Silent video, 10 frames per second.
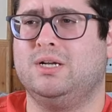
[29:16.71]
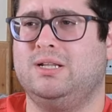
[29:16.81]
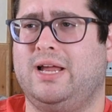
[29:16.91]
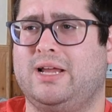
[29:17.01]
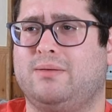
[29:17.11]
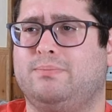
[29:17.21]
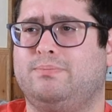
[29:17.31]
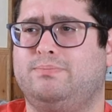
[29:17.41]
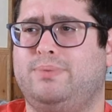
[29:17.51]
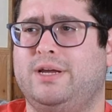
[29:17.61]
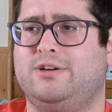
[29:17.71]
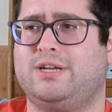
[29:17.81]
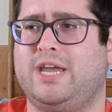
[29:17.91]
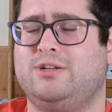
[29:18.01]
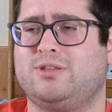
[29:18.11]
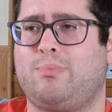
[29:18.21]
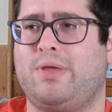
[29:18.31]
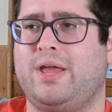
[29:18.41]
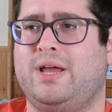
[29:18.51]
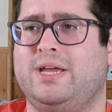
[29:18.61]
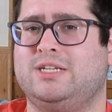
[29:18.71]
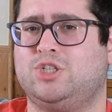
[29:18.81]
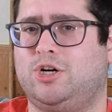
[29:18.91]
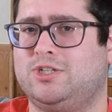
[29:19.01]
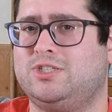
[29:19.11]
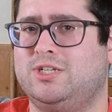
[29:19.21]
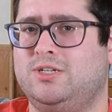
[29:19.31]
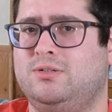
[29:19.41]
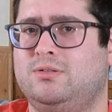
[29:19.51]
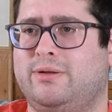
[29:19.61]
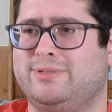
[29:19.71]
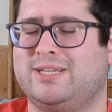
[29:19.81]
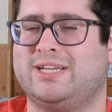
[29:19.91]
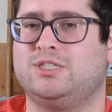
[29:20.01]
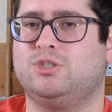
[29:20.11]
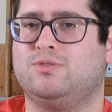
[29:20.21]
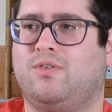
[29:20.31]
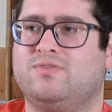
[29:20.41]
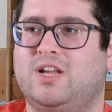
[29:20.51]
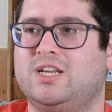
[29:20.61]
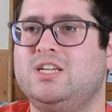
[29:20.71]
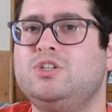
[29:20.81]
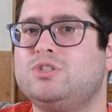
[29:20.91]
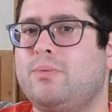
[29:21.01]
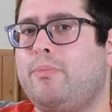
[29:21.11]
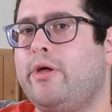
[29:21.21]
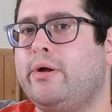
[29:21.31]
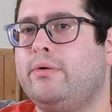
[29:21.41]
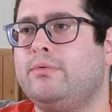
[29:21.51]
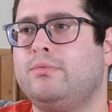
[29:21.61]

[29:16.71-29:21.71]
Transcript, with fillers: like barricade or something in Charleston that was I guess used for flooding or something.